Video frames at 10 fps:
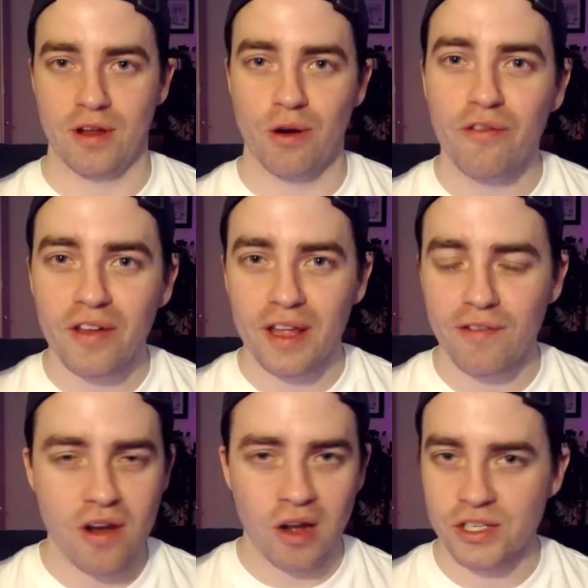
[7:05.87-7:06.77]
You know, if
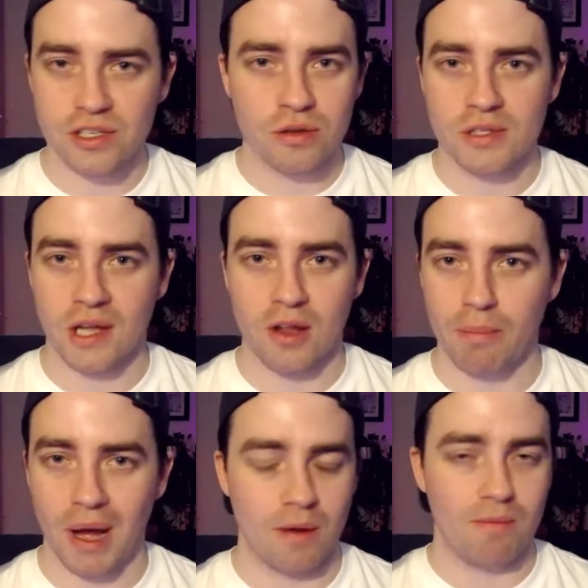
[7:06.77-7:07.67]
your dog scoots on their
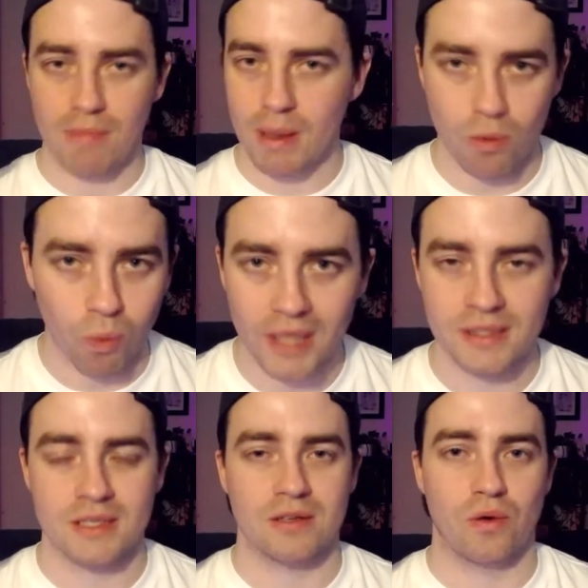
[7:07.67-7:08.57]
butt maybe
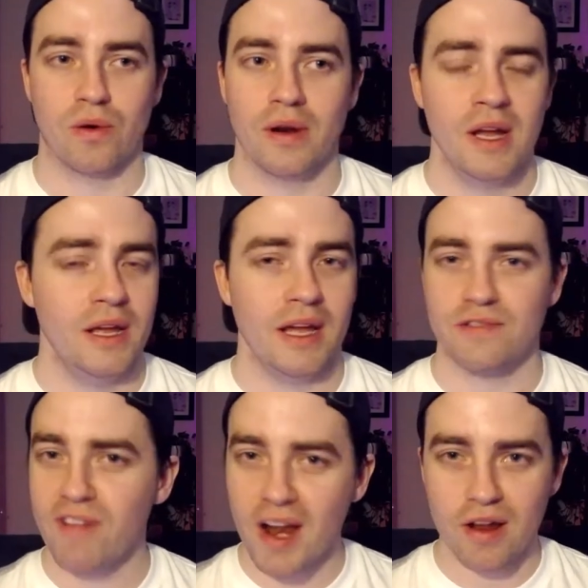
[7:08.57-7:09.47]
once or it's
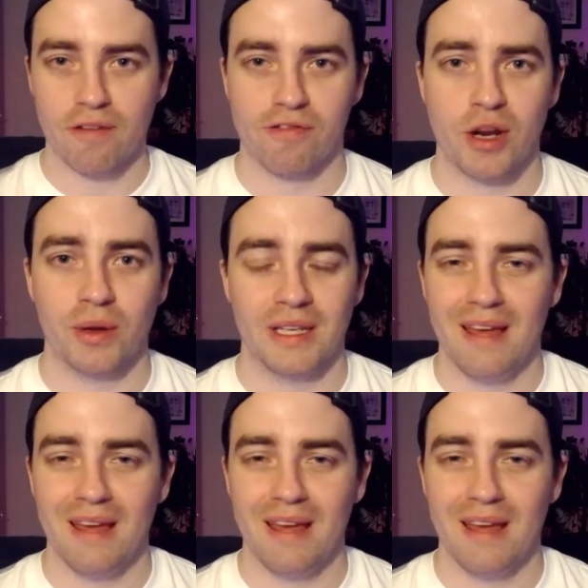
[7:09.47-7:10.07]
very infrequent,